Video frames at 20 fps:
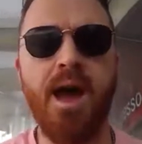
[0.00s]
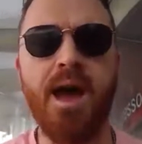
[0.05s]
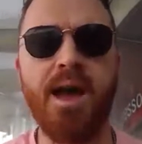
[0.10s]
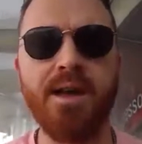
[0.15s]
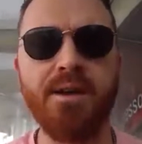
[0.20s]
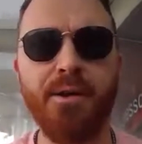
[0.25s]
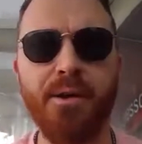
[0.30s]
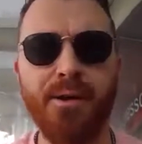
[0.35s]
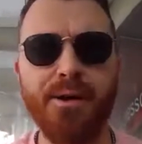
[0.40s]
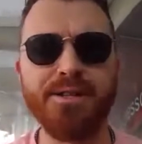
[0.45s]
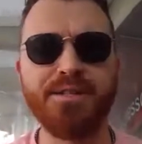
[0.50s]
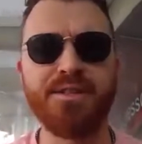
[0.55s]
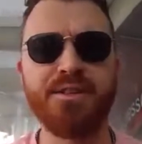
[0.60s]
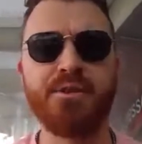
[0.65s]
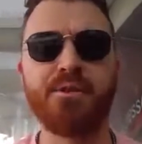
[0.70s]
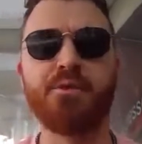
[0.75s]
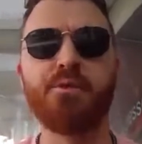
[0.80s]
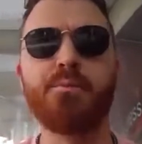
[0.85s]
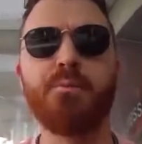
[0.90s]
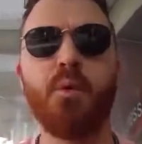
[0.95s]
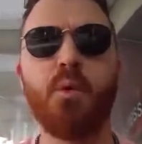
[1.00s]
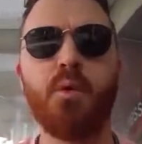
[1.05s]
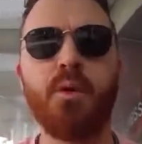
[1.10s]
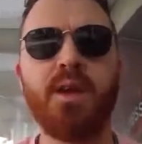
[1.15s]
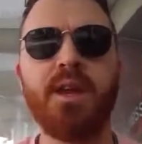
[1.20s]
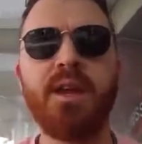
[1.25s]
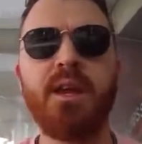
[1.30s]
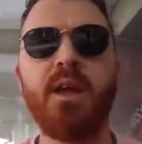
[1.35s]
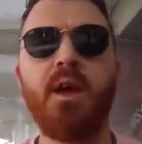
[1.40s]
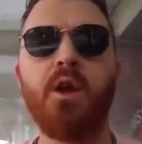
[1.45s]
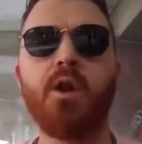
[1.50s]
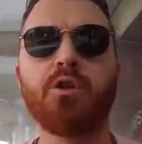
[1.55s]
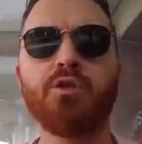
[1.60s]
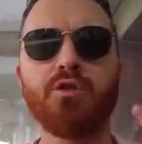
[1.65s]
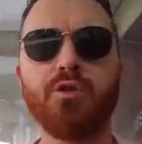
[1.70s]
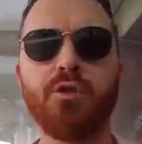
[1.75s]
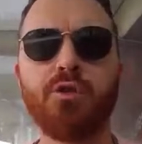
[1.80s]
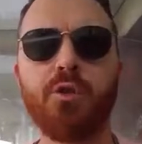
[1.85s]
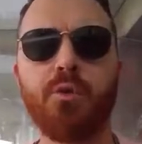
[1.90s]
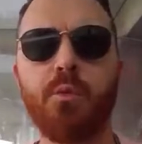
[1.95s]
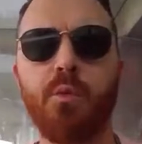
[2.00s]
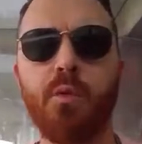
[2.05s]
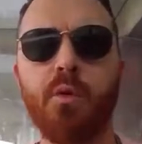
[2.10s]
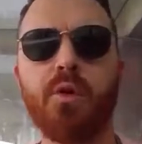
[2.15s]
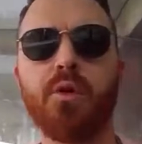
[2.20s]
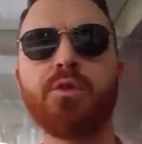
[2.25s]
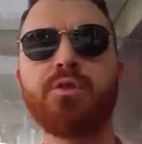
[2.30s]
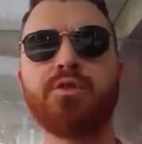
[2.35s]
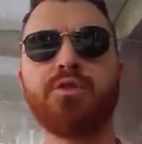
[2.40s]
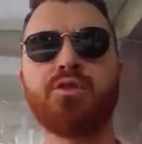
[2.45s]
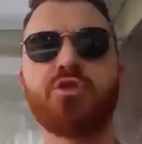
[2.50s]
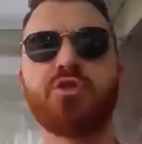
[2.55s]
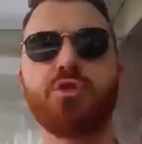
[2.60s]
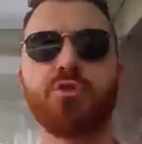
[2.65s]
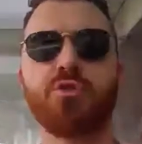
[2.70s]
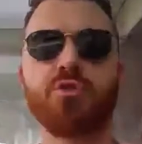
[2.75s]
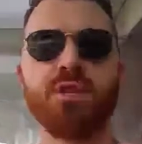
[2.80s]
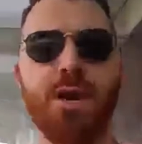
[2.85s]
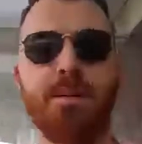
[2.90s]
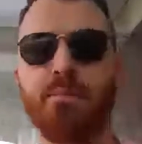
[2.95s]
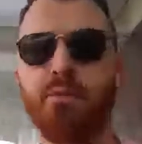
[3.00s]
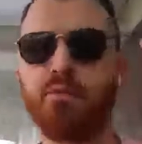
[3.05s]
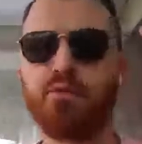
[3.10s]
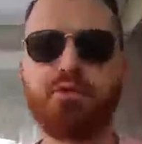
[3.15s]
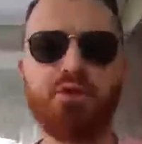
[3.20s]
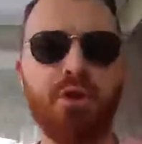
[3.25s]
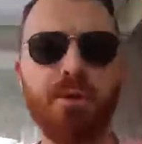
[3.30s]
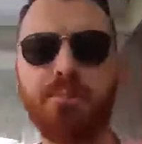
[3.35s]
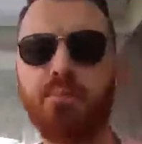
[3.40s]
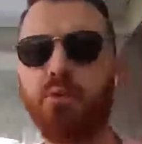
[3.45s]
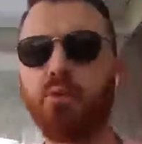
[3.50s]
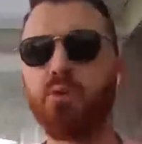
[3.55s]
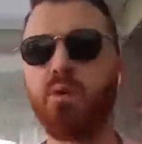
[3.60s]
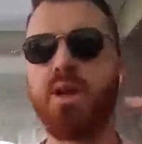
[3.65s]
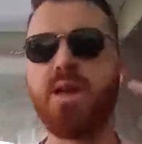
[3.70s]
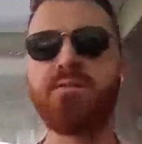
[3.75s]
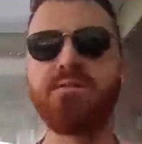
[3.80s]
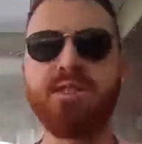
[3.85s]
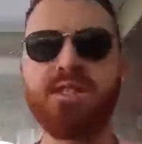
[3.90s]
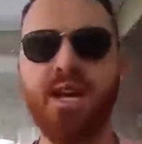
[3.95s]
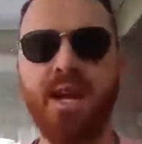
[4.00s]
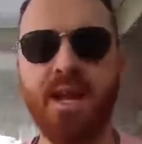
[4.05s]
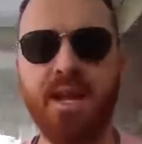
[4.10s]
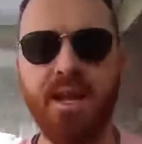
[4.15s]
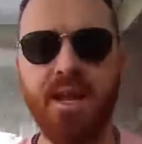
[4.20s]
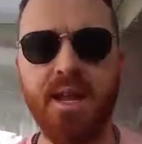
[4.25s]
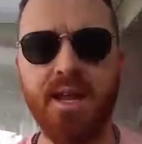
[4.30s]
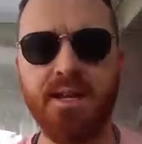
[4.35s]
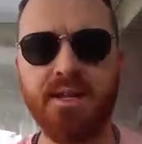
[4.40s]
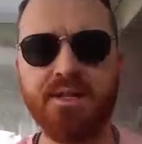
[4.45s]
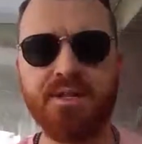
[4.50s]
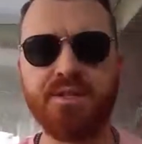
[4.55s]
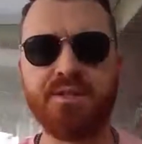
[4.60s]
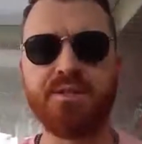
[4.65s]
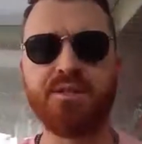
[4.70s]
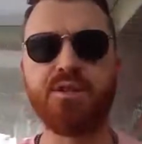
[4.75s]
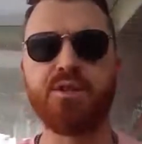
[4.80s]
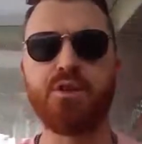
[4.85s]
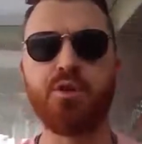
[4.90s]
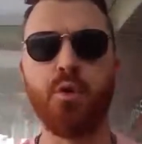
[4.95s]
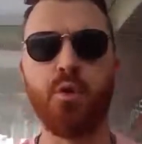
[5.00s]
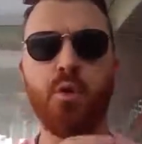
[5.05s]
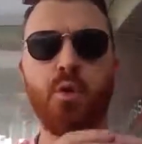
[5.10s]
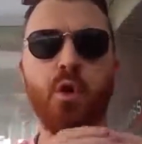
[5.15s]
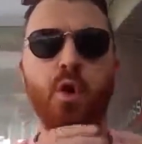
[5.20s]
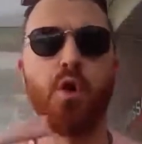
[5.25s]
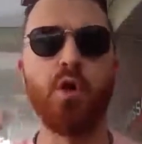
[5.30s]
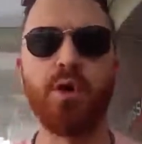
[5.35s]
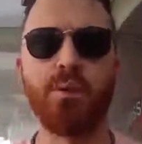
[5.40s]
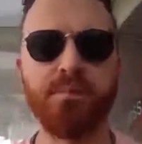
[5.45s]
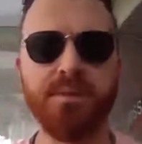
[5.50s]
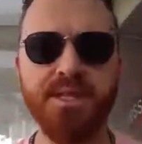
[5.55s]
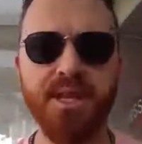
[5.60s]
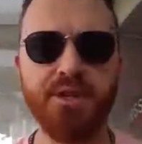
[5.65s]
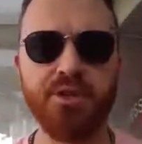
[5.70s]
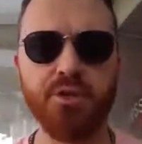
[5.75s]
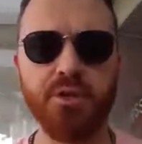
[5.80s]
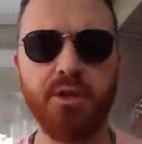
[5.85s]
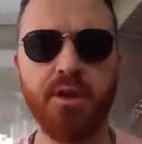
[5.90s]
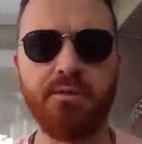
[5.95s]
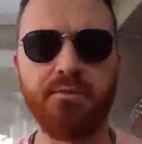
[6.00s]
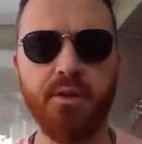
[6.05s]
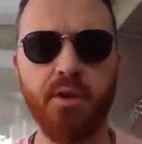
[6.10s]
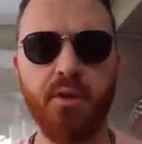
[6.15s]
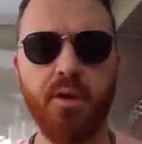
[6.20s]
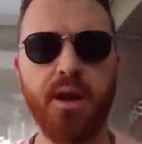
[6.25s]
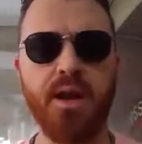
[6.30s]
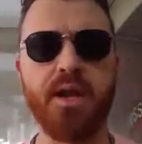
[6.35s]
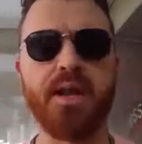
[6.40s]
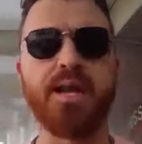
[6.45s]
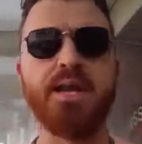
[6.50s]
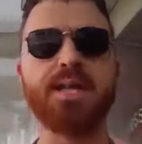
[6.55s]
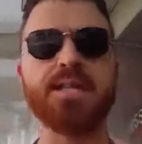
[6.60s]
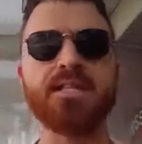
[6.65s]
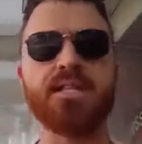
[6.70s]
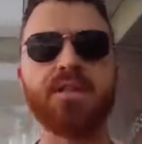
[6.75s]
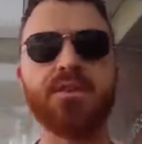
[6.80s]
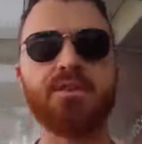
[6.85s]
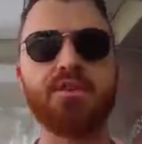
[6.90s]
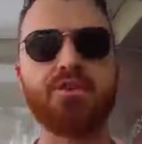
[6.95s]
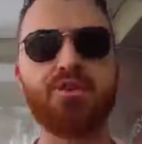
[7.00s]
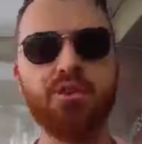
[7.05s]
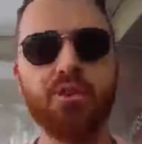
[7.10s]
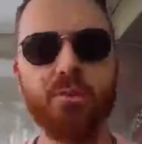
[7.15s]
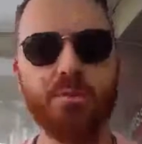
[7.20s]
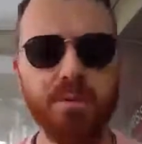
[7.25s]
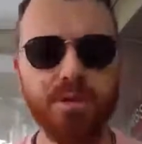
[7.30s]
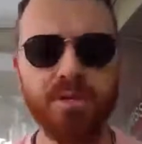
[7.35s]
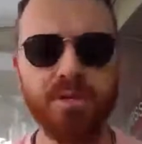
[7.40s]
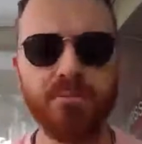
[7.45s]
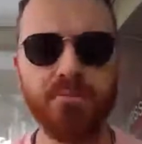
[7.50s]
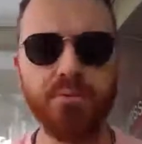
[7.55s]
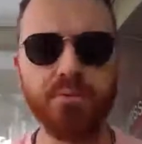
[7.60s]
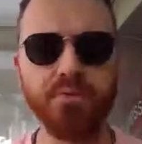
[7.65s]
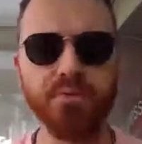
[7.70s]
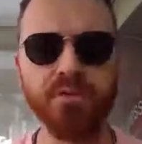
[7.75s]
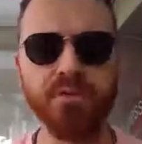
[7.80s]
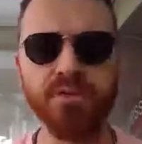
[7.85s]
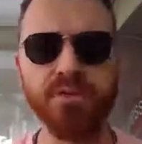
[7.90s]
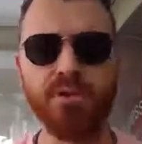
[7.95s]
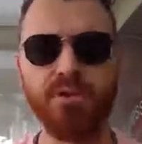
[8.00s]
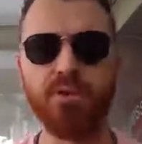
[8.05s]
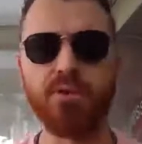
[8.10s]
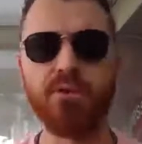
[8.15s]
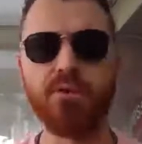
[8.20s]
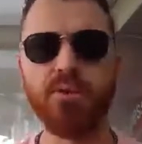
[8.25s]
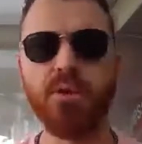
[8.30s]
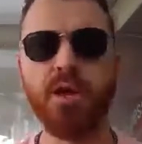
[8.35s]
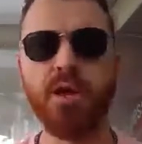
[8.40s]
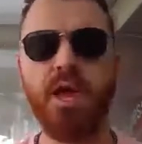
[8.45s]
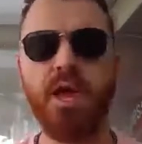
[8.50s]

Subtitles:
Hey guys, good morning. Do you want to double, triple, even 10x your earning potential overnight? It is super simple to do.